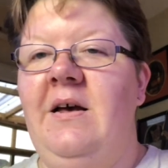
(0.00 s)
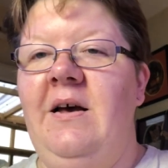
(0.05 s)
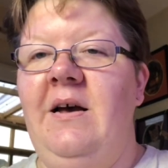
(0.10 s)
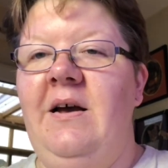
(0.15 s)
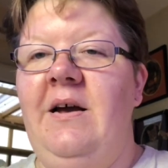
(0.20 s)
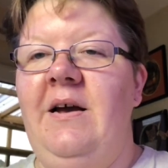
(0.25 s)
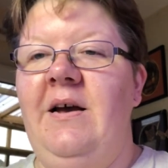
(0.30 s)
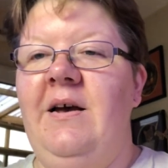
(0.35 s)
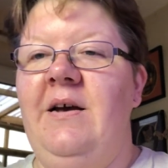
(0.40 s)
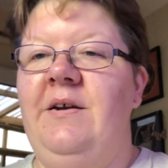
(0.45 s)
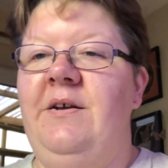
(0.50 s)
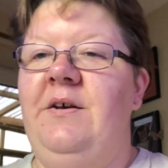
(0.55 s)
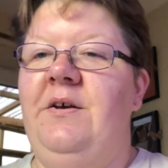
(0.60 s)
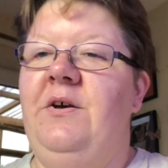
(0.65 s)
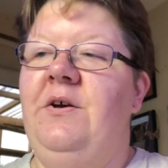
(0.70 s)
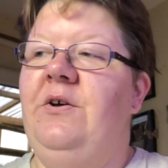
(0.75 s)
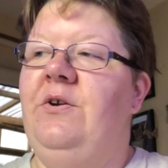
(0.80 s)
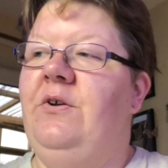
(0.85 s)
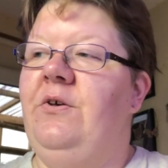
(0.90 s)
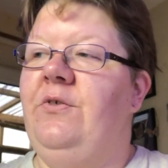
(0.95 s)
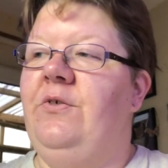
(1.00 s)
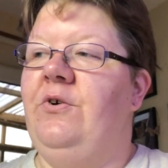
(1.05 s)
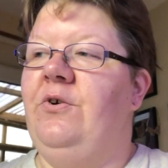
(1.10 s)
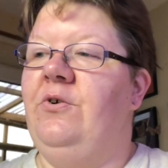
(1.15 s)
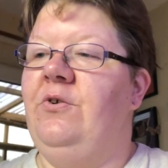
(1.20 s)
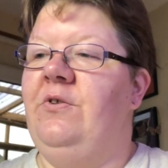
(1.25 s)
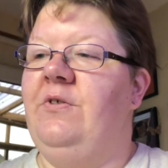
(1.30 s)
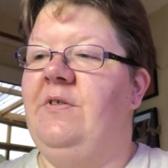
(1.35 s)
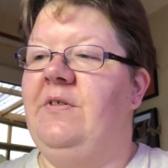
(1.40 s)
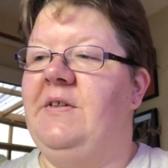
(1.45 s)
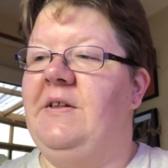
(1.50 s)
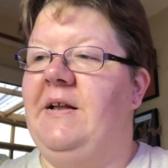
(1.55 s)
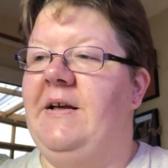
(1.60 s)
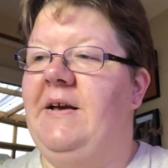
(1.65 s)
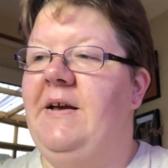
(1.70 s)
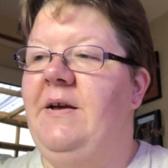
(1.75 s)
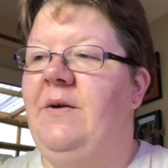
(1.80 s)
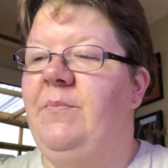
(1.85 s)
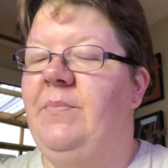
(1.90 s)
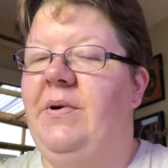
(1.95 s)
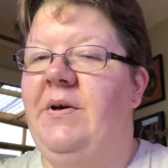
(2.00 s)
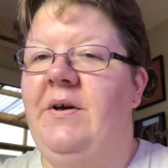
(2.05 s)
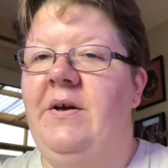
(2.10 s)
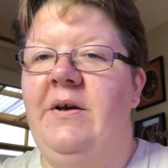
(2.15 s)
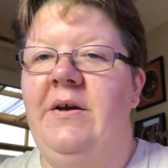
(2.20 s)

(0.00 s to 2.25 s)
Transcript: I had another good sleep.